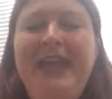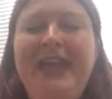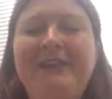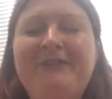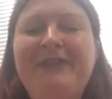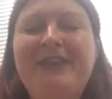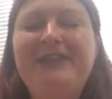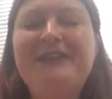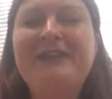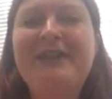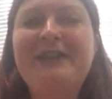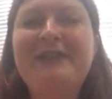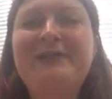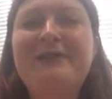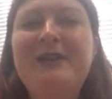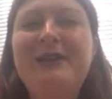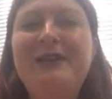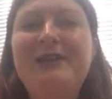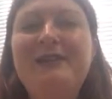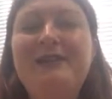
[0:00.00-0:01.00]
If that sounds
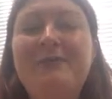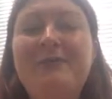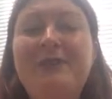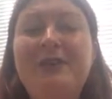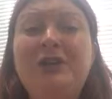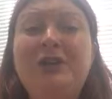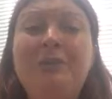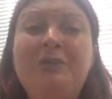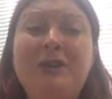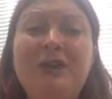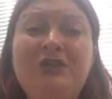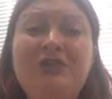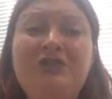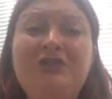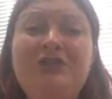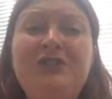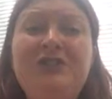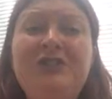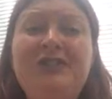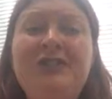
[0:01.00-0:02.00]
like something you'd be
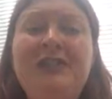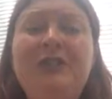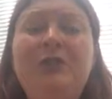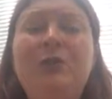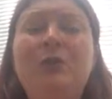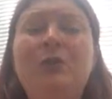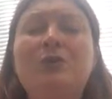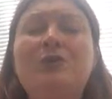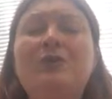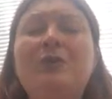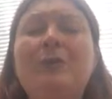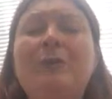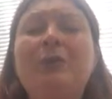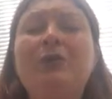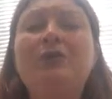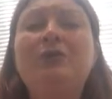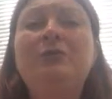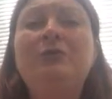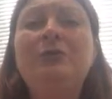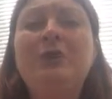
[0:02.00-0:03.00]
interested in or
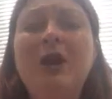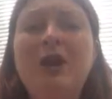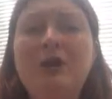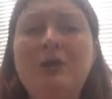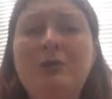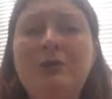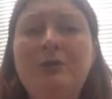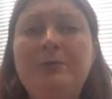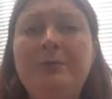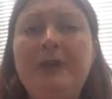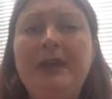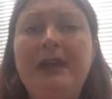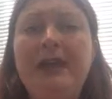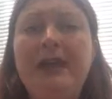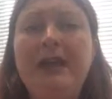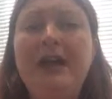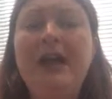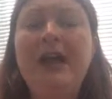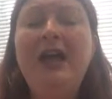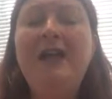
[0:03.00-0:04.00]
someone you know would
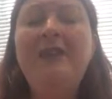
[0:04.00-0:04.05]
be,